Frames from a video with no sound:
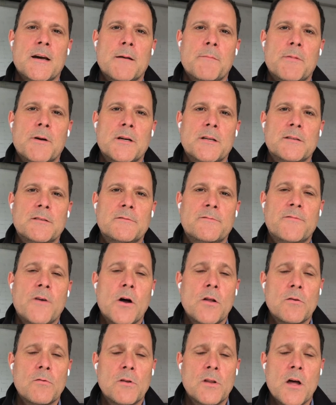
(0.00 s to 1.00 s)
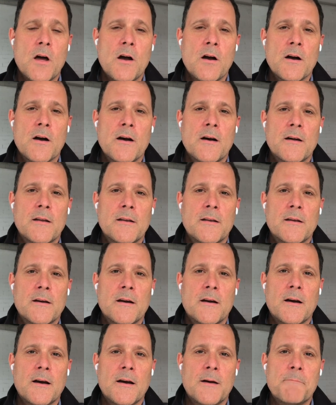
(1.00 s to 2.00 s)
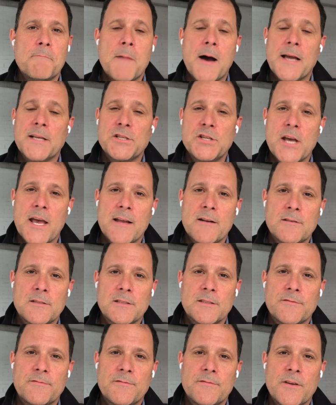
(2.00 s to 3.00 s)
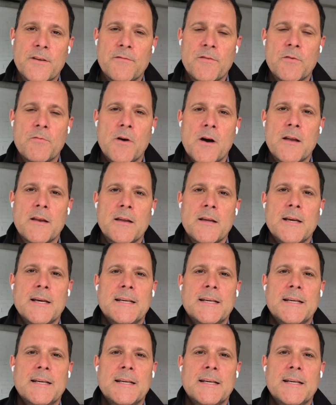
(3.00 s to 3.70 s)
But follow along on my channels if you want